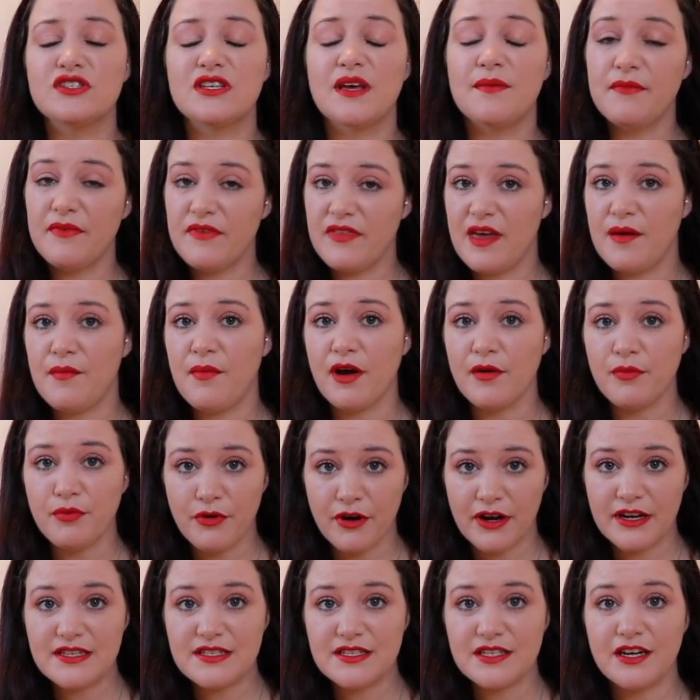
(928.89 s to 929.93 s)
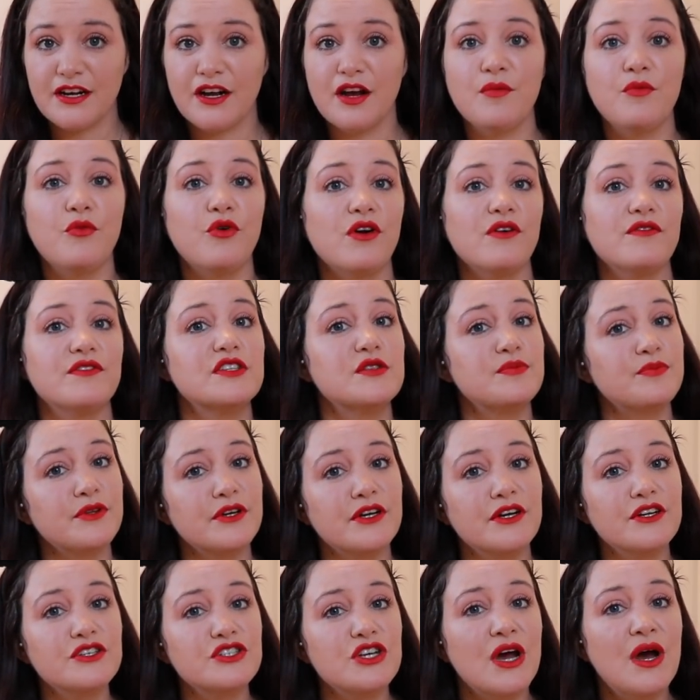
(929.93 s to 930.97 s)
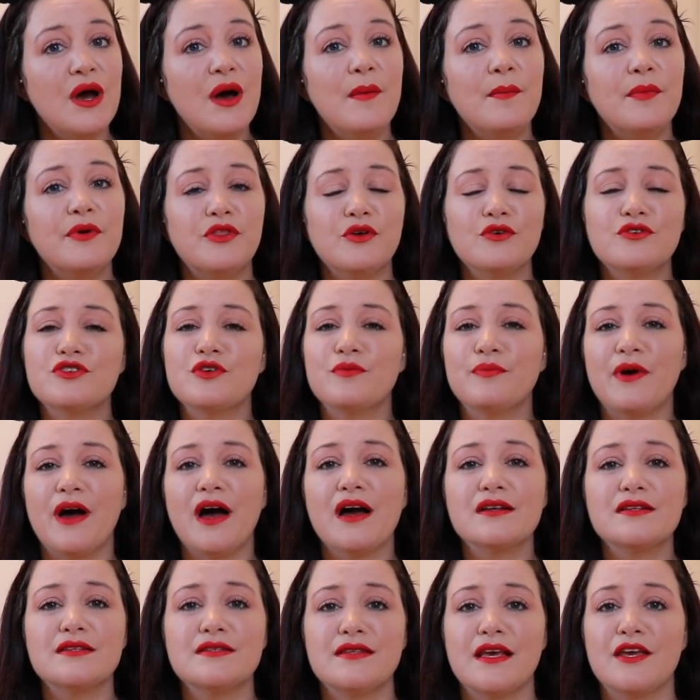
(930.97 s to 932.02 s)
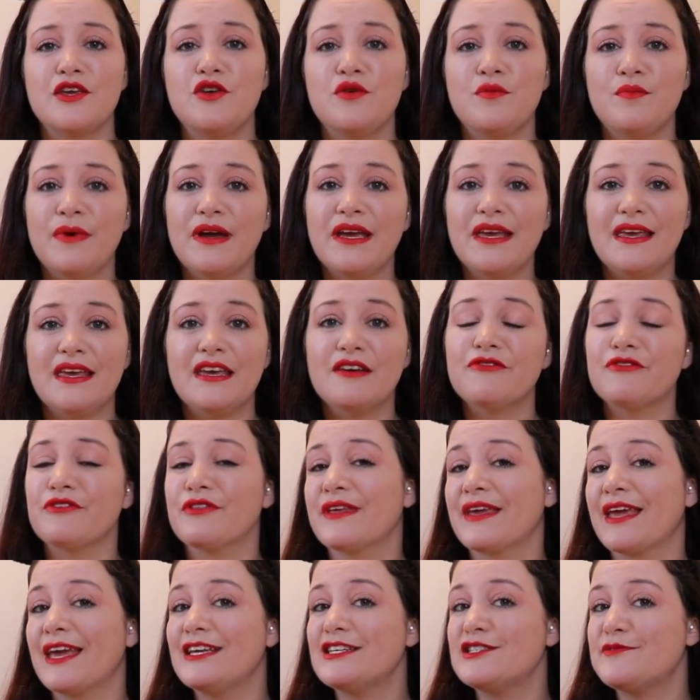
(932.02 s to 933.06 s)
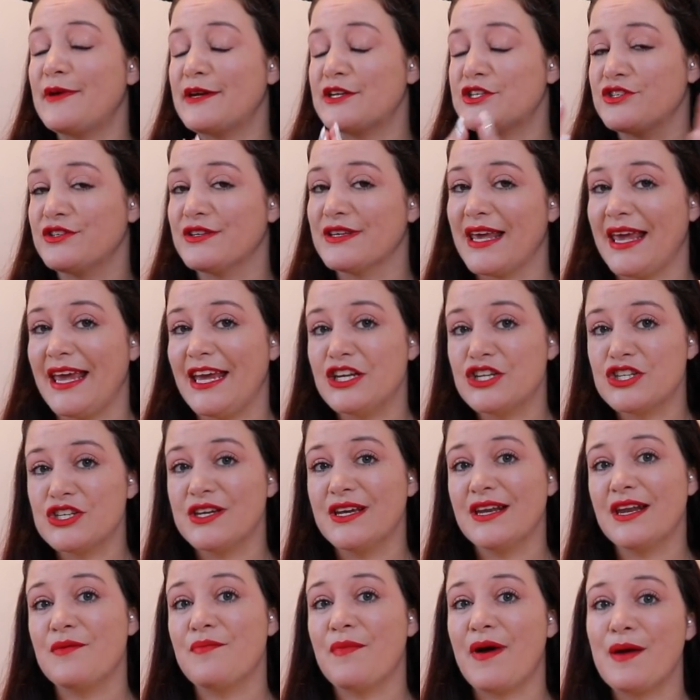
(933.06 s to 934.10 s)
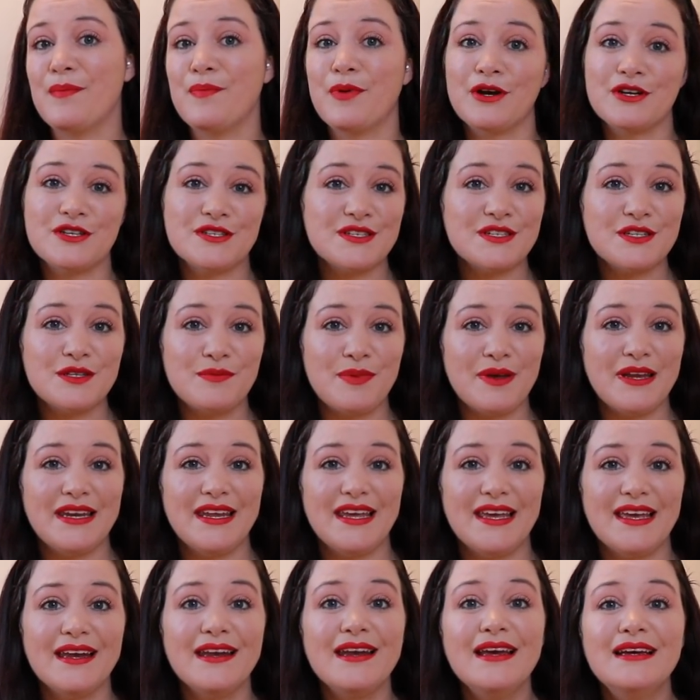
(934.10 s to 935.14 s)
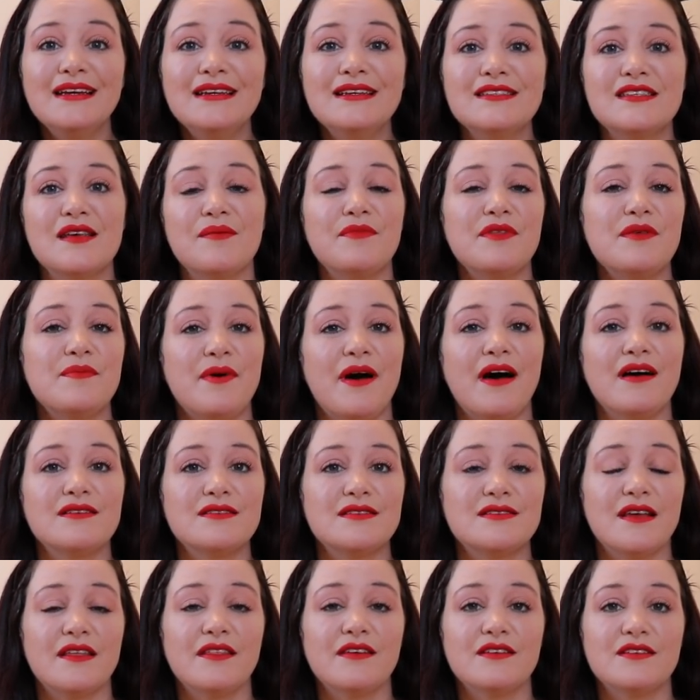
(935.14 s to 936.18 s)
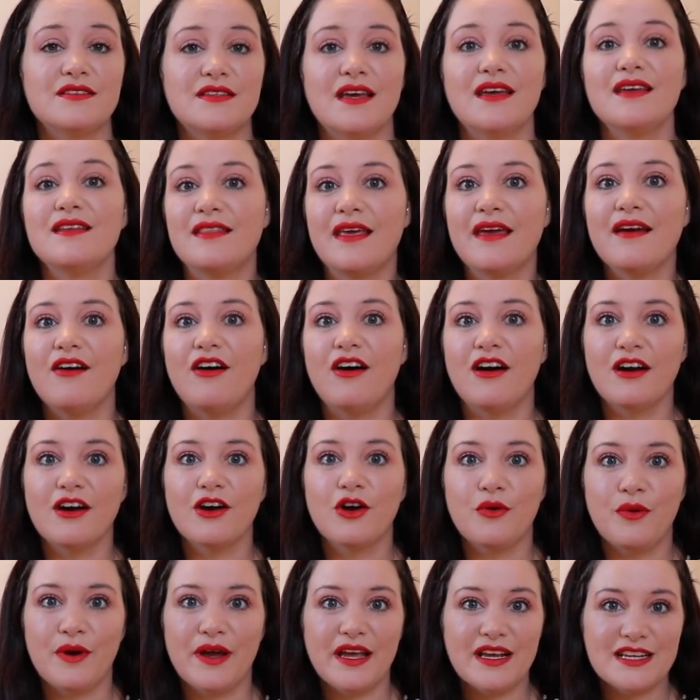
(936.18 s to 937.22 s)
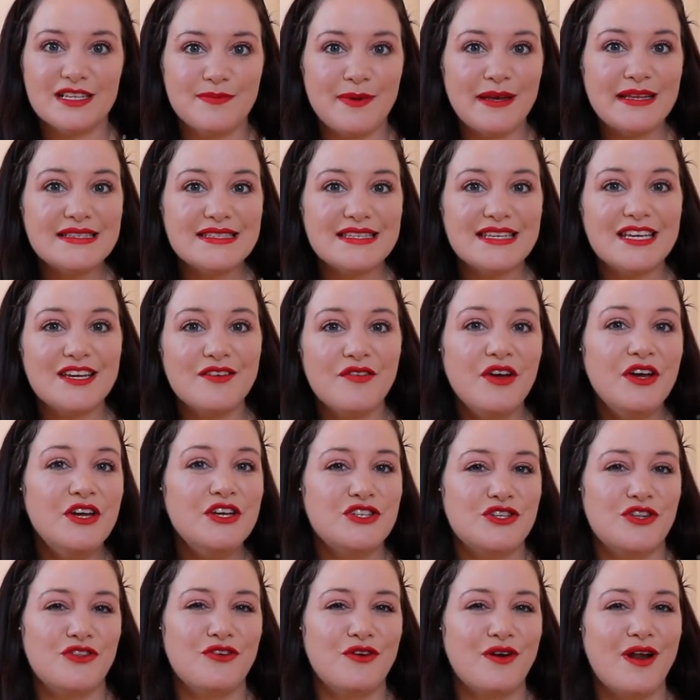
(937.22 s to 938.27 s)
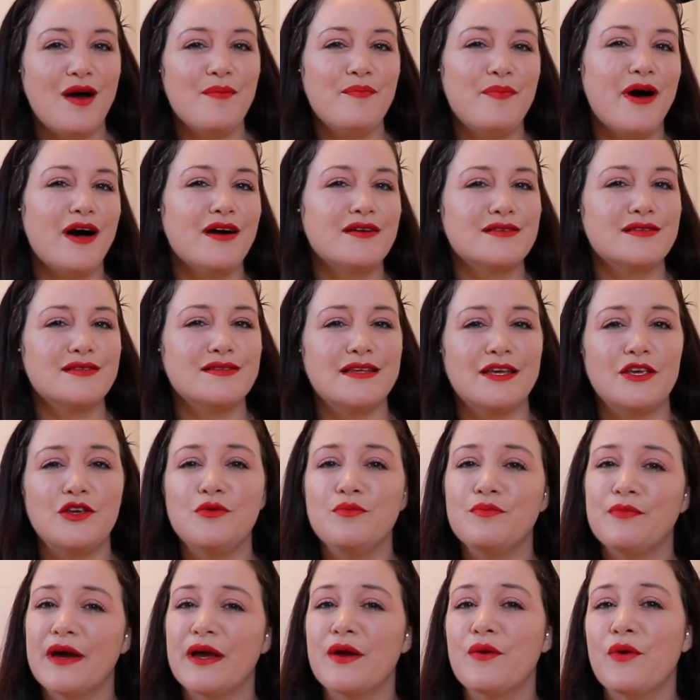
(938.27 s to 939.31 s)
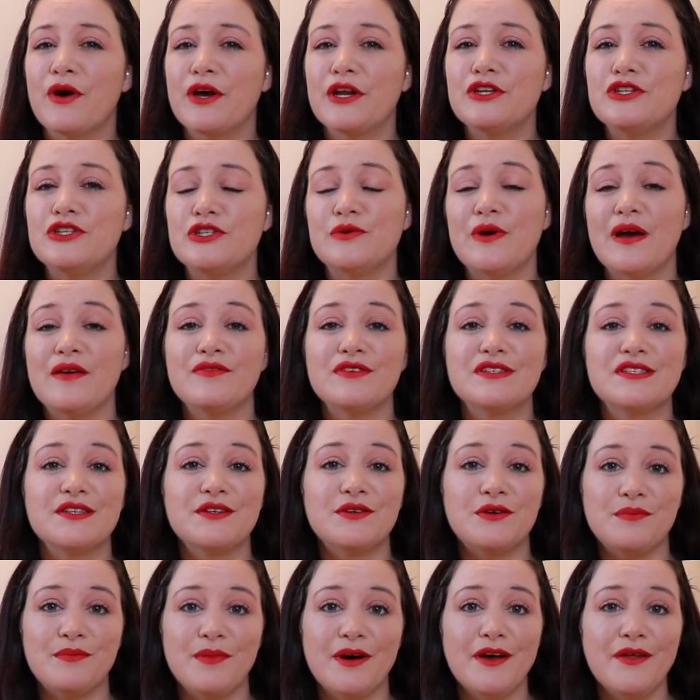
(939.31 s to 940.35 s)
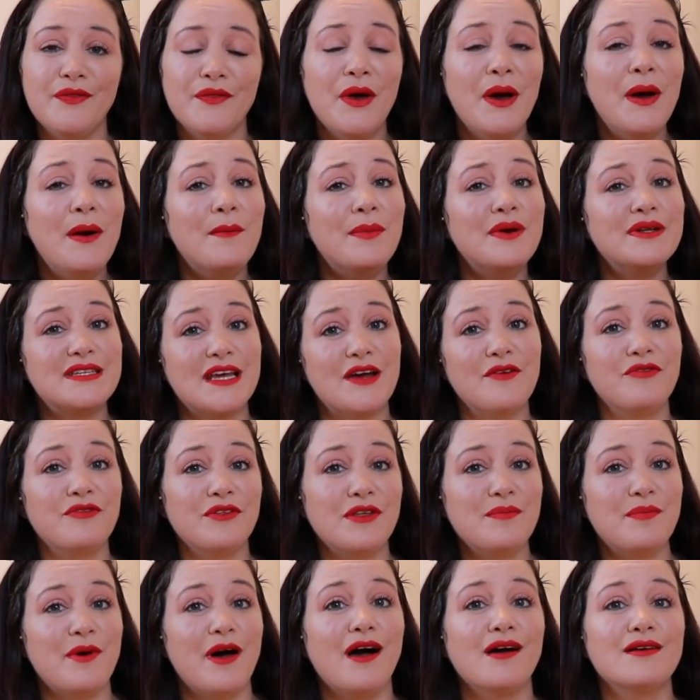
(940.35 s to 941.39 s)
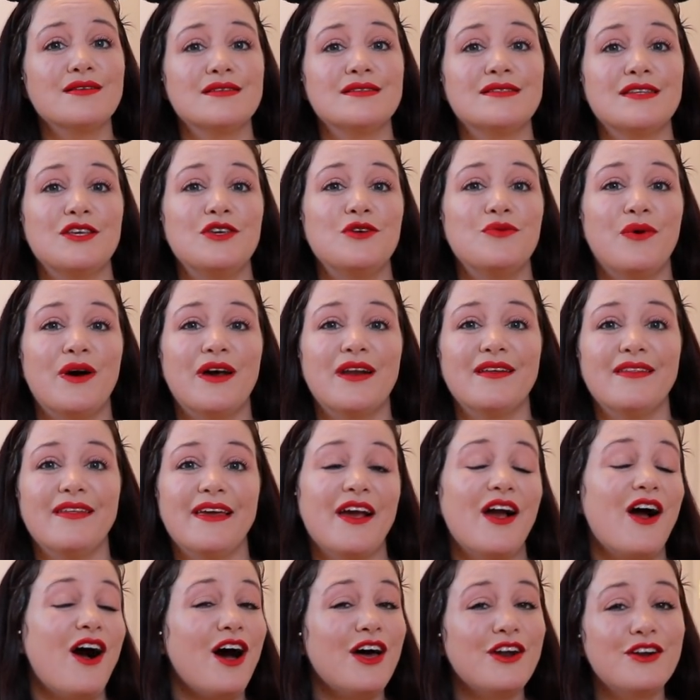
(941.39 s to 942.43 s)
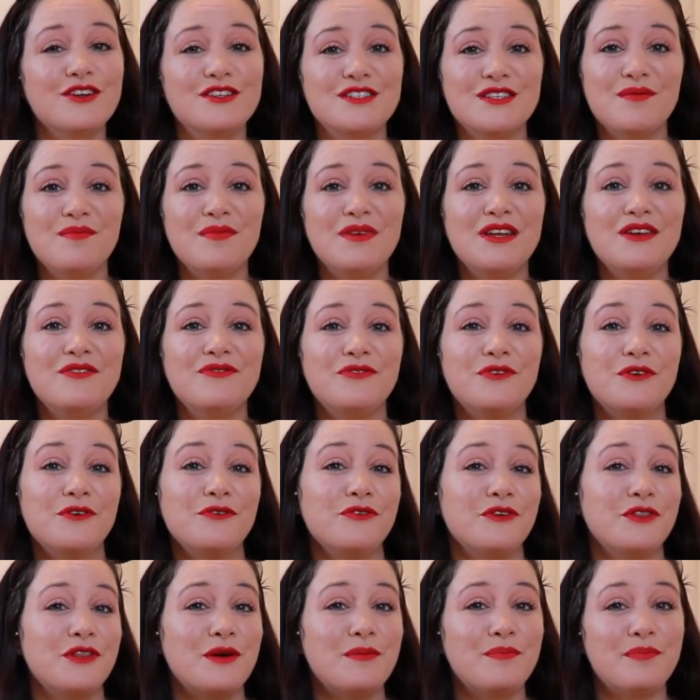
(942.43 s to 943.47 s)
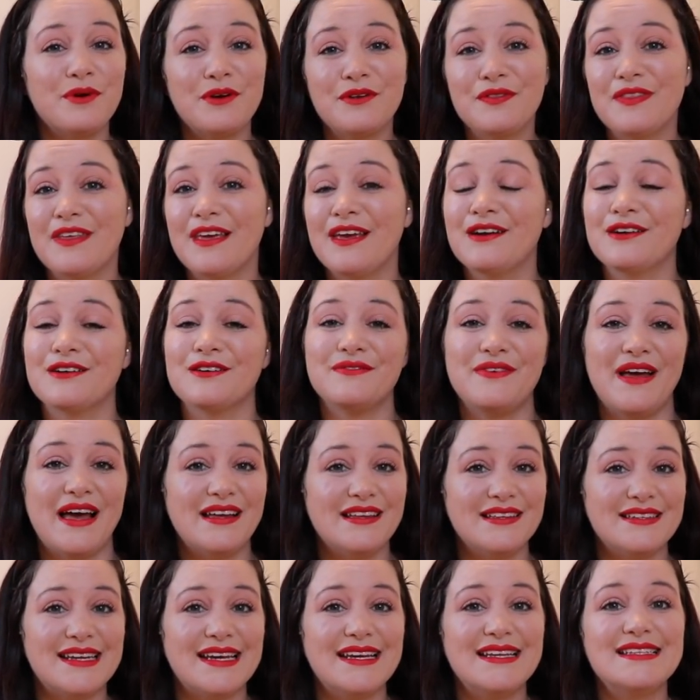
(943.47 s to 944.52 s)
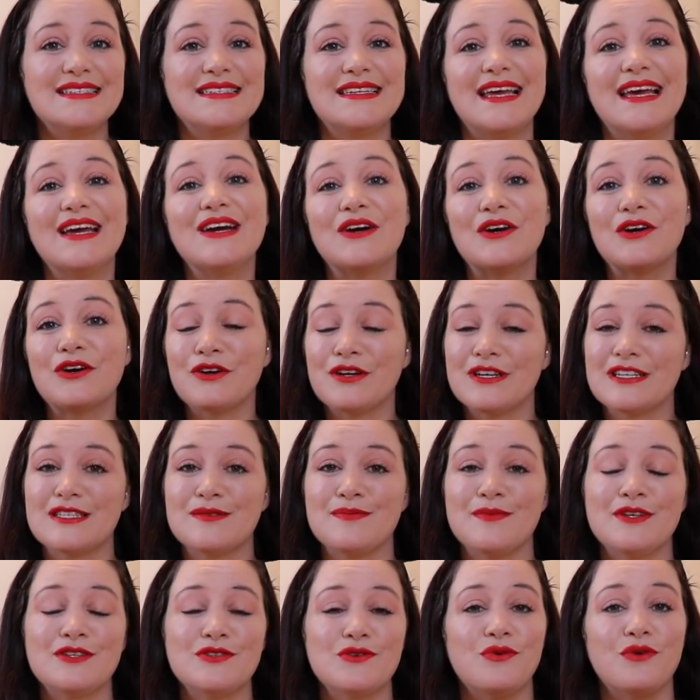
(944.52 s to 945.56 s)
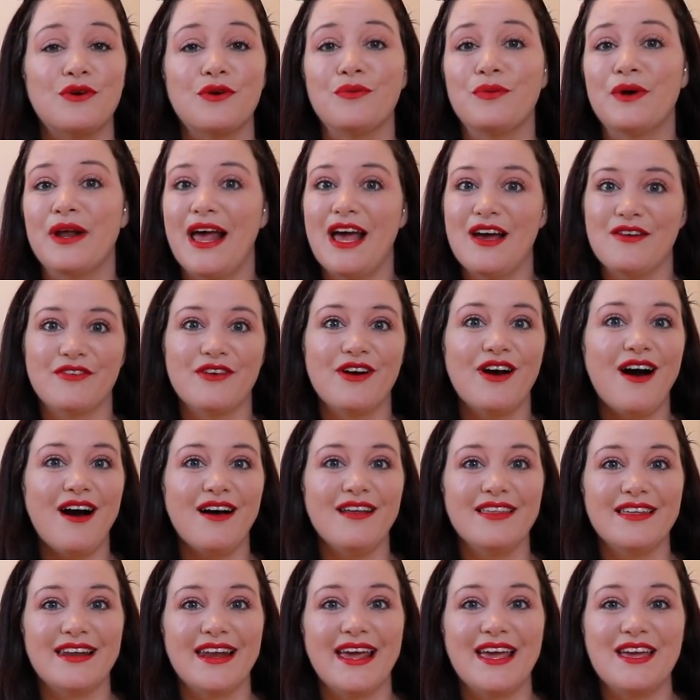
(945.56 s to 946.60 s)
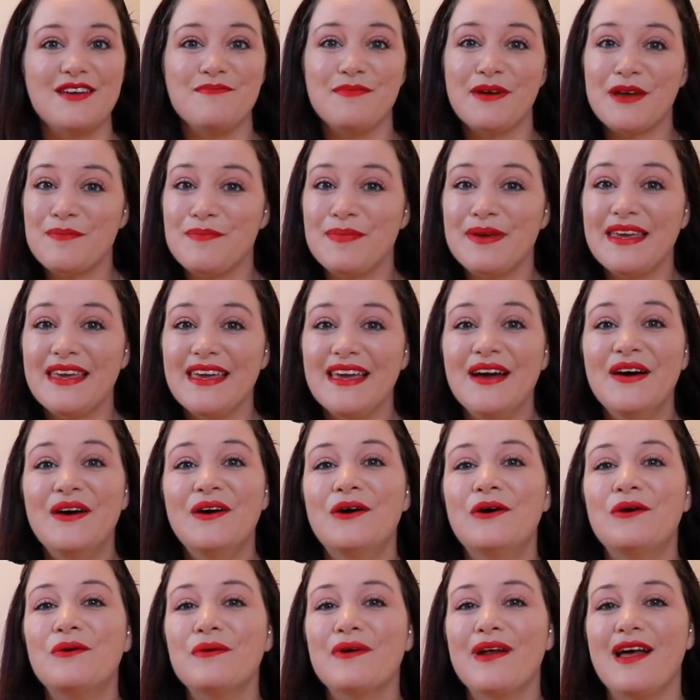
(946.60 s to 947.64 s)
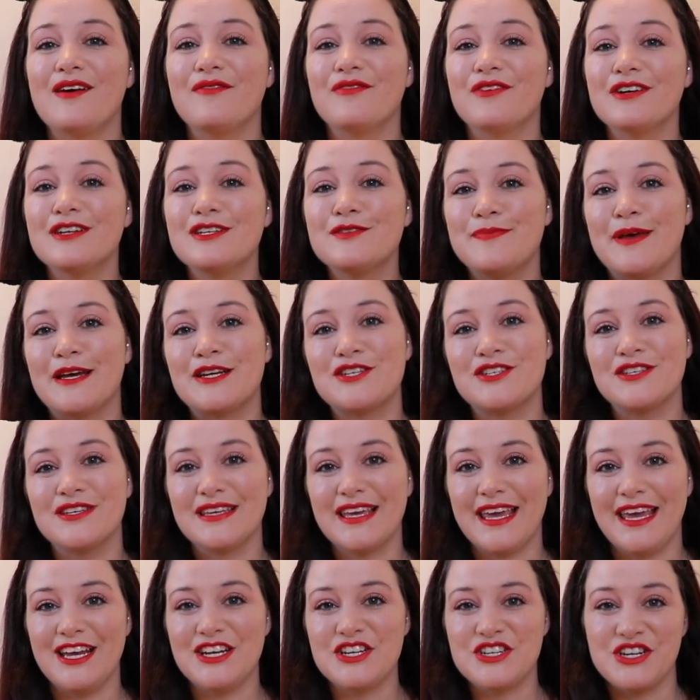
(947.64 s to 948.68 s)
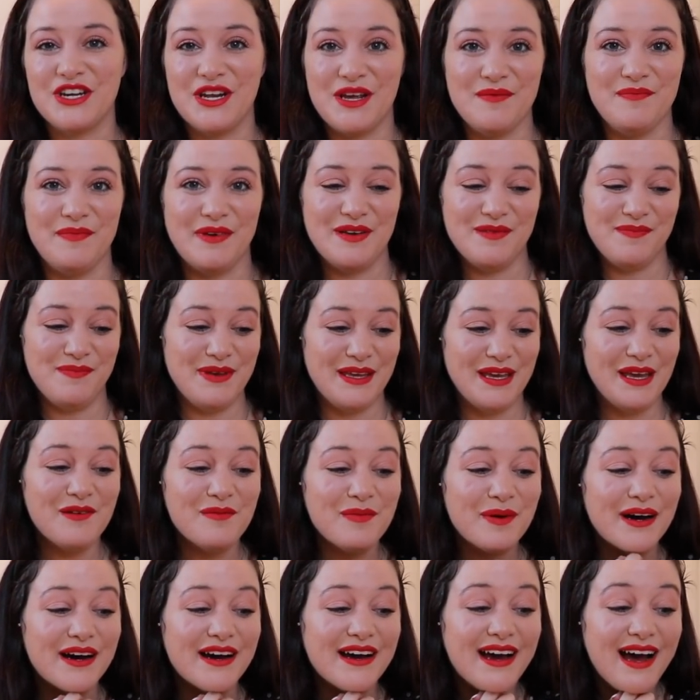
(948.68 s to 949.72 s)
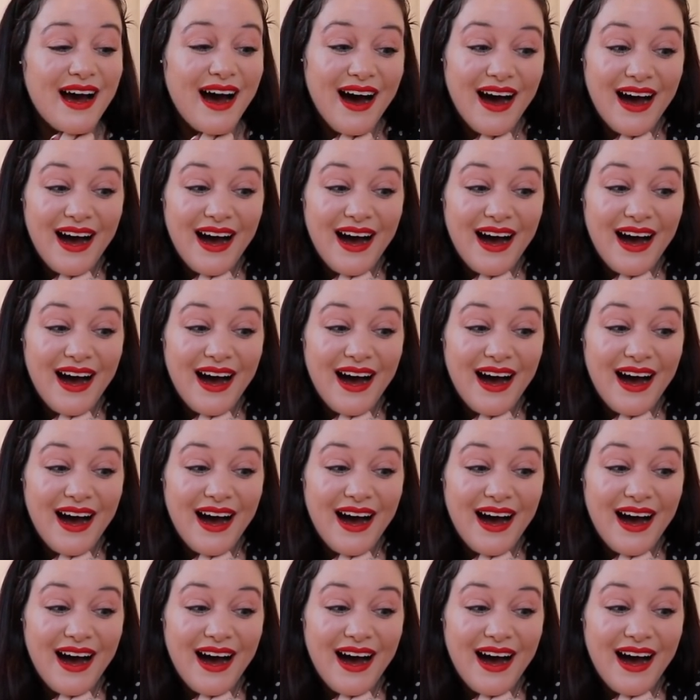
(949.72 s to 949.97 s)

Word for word: Some of them are pricier and more of a splurge, but those are boxes that you might give for like a special occasion. In my personal opinion, some of the boxes on their site, they are quite expensive, so they're not boxes that you might want to do every single month, but definitely boxes that you want to like honor somebody for for their birthday or Valentine's Day or Christmas or whatever holiday it may be or whatever special occasion it might be. But